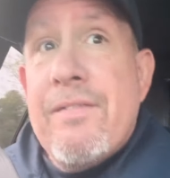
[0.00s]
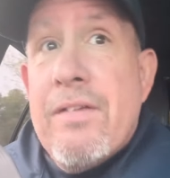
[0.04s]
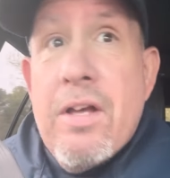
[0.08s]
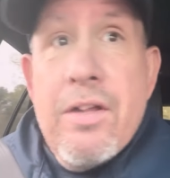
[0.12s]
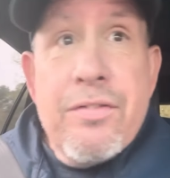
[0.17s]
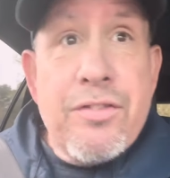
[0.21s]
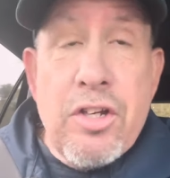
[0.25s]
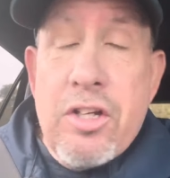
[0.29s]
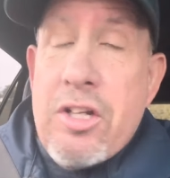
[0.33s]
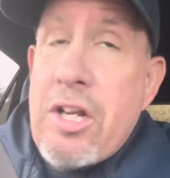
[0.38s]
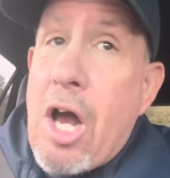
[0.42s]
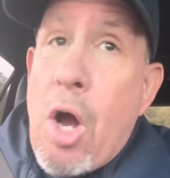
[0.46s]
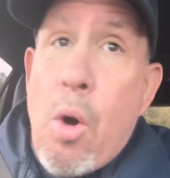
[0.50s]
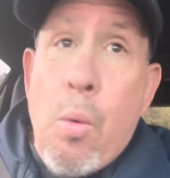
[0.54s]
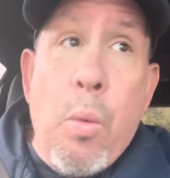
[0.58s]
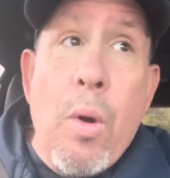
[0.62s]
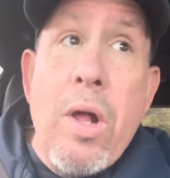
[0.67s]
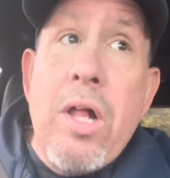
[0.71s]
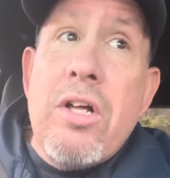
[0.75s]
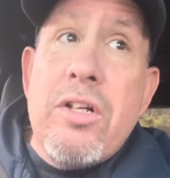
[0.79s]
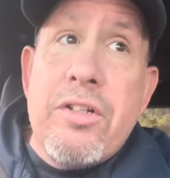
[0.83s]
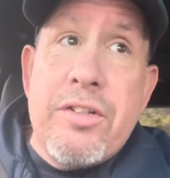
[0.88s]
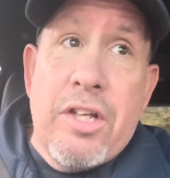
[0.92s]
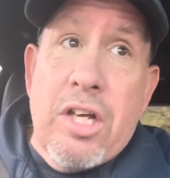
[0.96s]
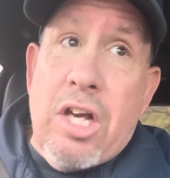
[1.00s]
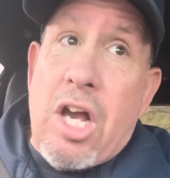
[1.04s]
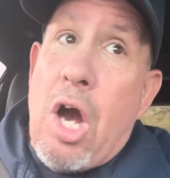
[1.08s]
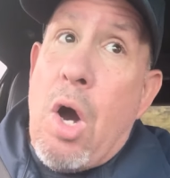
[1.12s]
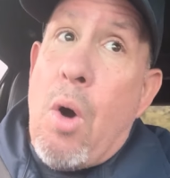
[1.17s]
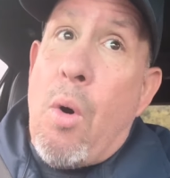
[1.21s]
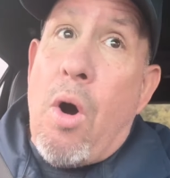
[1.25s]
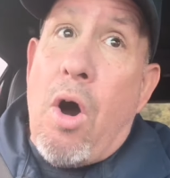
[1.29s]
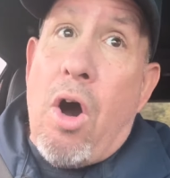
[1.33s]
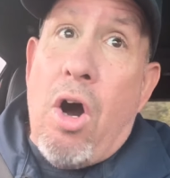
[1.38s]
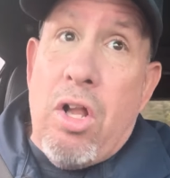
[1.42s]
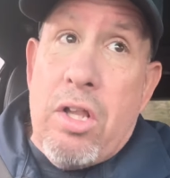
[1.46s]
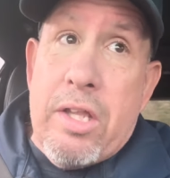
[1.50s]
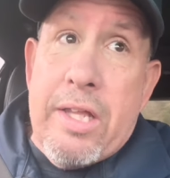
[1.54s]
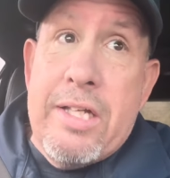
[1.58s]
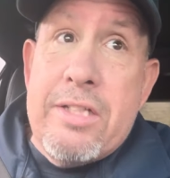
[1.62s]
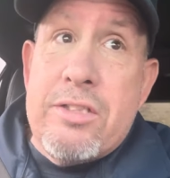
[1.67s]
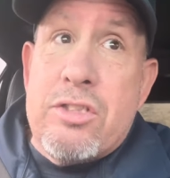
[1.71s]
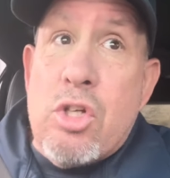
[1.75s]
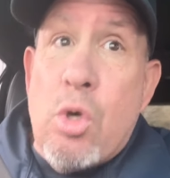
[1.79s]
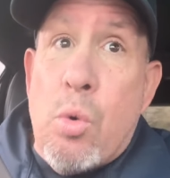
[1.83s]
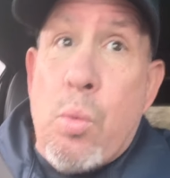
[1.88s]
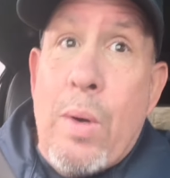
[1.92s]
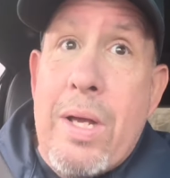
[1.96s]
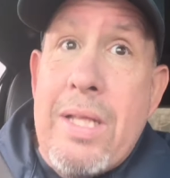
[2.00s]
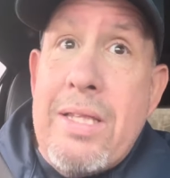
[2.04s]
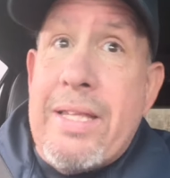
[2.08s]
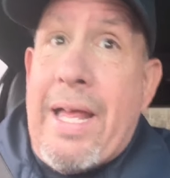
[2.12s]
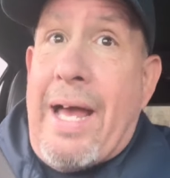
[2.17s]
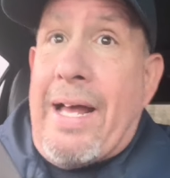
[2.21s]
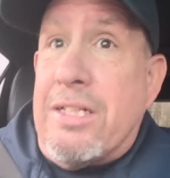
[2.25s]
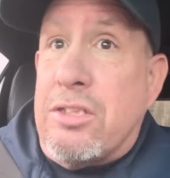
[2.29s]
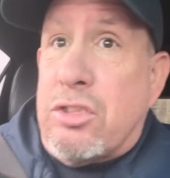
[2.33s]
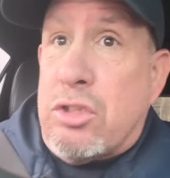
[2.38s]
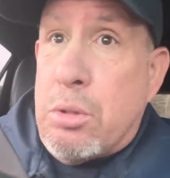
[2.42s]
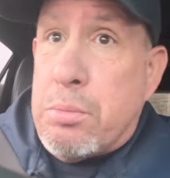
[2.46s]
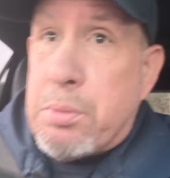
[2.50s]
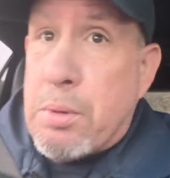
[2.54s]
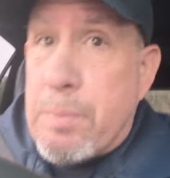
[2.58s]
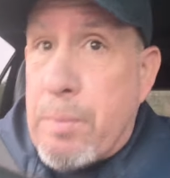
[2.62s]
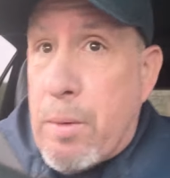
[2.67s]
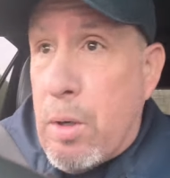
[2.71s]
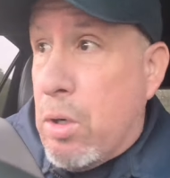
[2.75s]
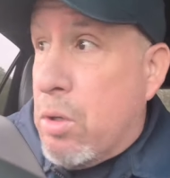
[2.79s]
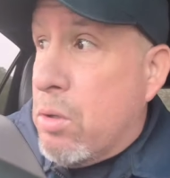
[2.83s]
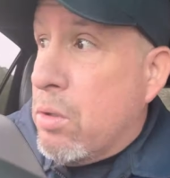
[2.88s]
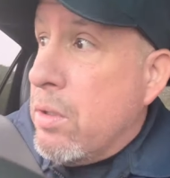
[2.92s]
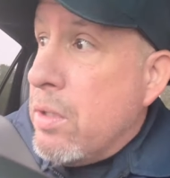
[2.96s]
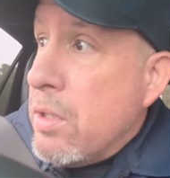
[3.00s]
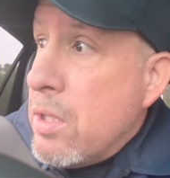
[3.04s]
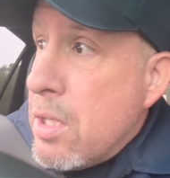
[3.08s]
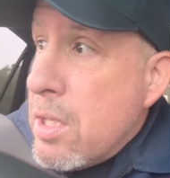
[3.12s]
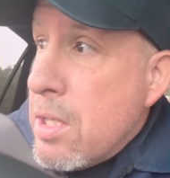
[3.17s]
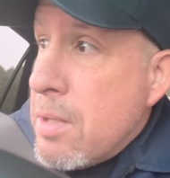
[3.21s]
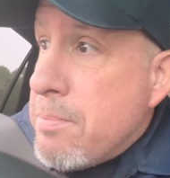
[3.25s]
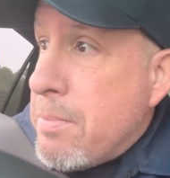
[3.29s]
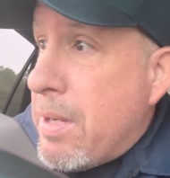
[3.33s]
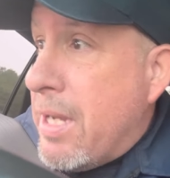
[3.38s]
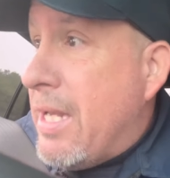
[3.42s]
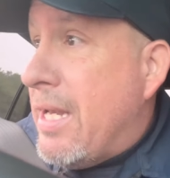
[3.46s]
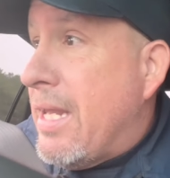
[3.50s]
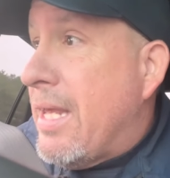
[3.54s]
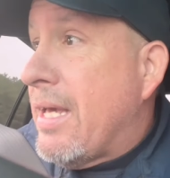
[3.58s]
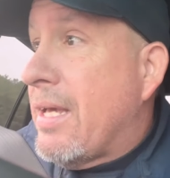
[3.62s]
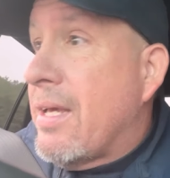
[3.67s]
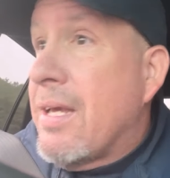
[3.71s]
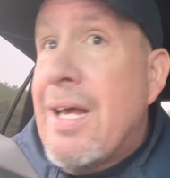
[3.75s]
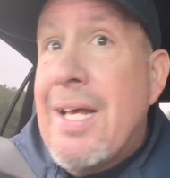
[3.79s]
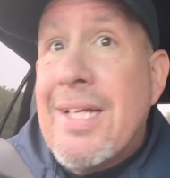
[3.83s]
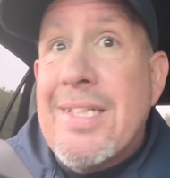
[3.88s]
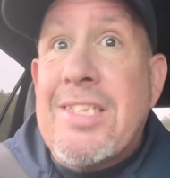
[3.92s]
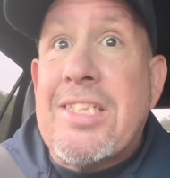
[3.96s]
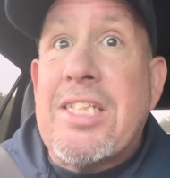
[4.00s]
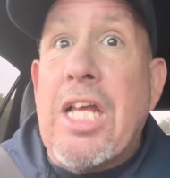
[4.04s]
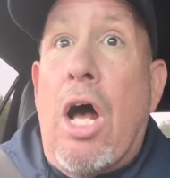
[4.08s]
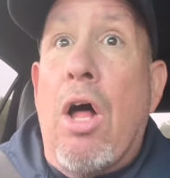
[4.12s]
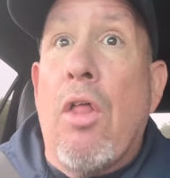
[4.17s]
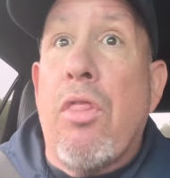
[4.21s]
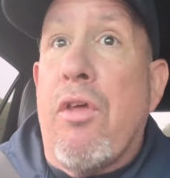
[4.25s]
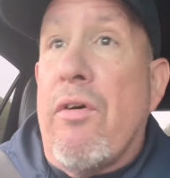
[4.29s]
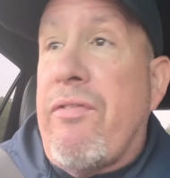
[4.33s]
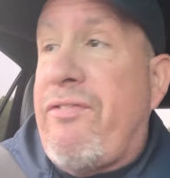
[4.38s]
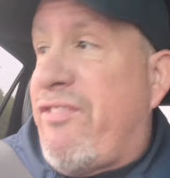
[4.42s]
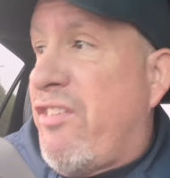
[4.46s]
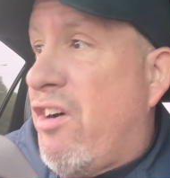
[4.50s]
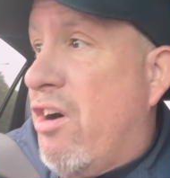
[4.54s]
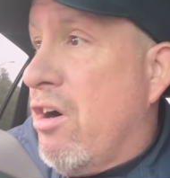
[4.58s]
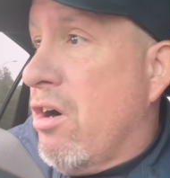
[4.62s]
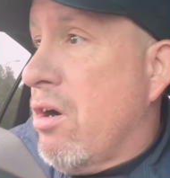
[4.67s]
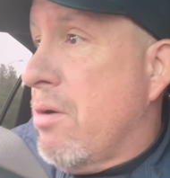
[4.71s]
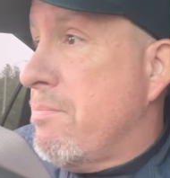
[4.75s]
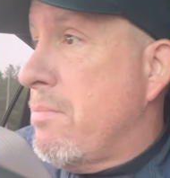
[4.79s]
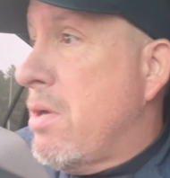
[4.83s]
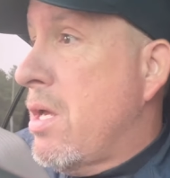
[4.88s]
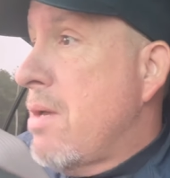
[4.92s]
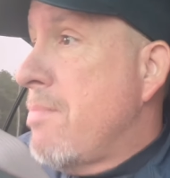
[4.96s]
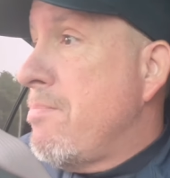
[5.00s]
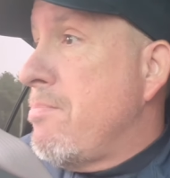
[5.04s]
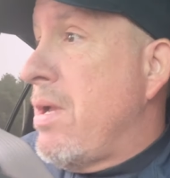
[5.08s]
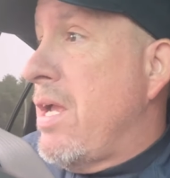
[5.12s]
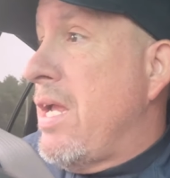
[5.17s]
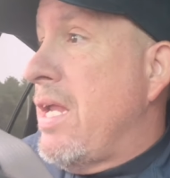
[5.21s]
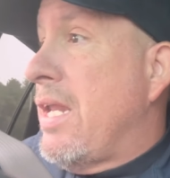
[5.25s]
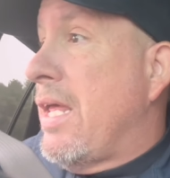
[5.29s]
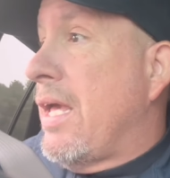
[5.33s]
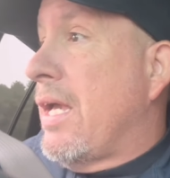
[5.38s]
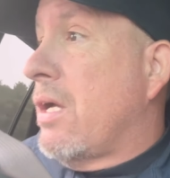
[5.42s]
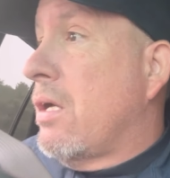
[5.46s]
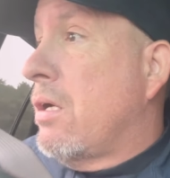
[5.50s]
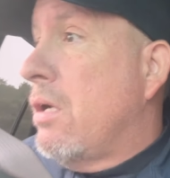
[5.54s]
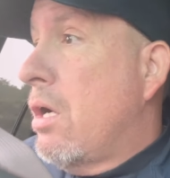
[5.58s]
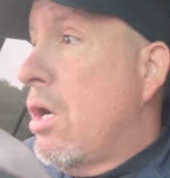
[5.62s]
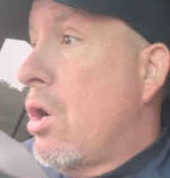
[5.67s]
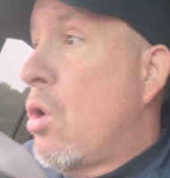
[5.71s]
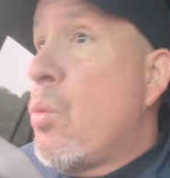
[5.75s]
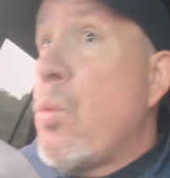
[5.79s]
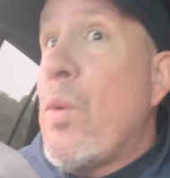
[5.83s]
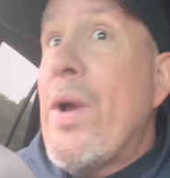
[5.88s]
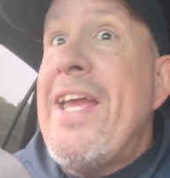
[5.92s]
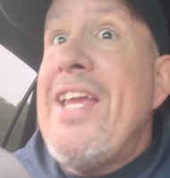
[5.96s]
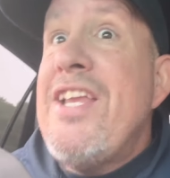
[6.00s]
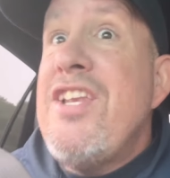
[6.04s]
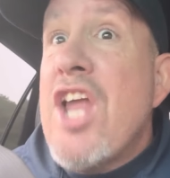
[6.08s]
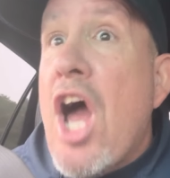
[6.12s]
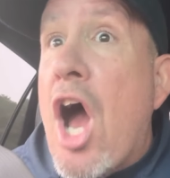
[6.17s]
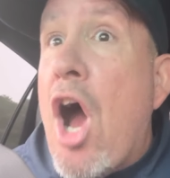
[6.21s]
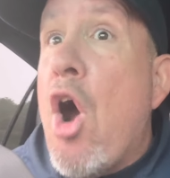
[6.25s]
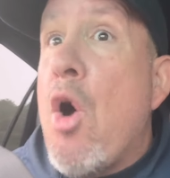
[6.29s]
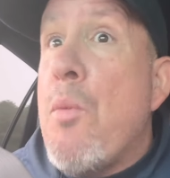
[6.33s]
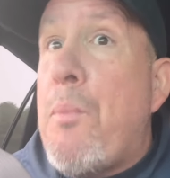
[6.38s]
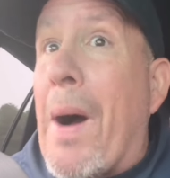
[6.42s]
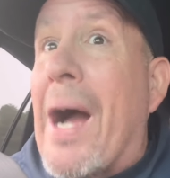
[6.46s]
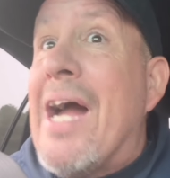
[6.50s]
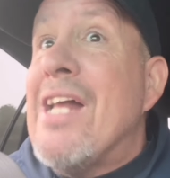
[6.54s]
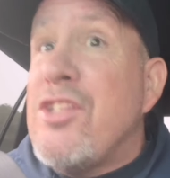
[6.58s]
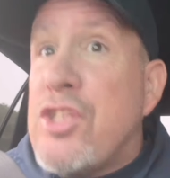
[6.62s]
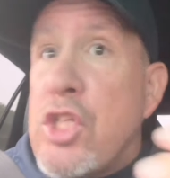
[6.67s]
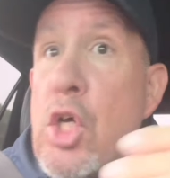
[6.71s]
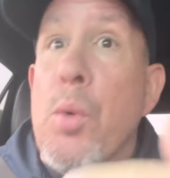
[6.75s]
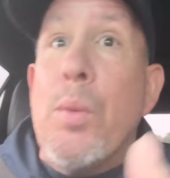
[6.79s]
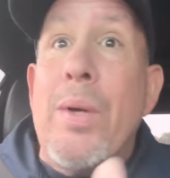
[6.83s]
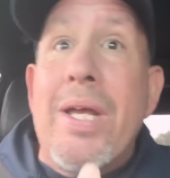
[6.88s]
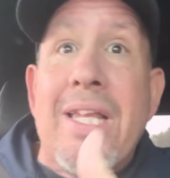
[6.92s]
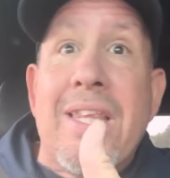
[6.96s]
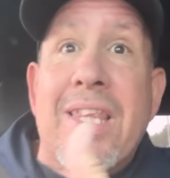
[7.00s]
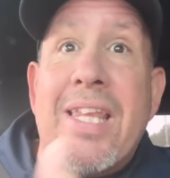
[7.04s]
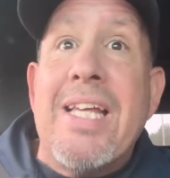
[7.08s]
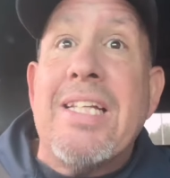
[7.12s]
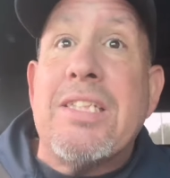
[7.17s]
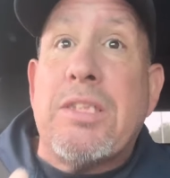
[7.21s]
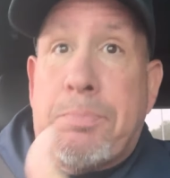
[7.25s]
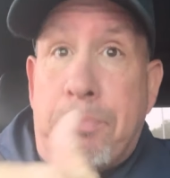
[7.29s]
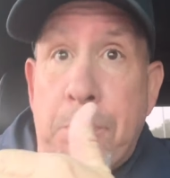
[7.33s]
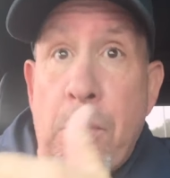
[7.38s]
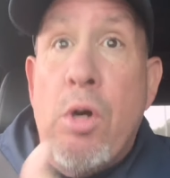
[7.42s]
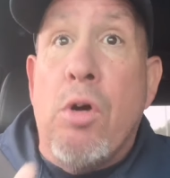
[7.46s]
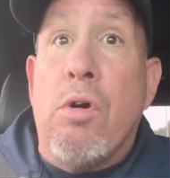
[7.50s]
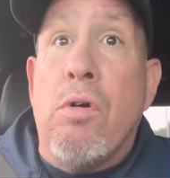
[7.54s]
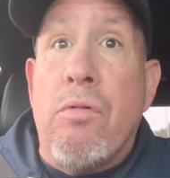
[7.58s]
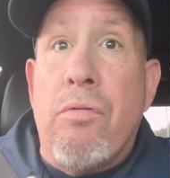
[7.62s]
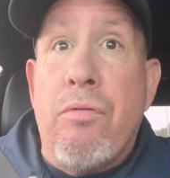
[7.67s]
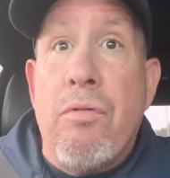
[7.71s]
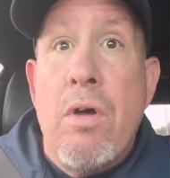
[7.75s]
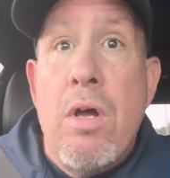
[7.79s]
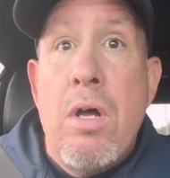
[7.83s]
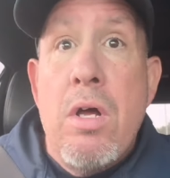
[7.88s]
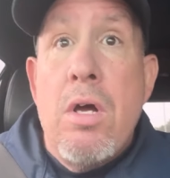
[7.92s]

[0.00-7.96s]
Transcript: They're not willing to go all in to win that Super Bowl, meaning sell the farm, meaning we know by doing this move,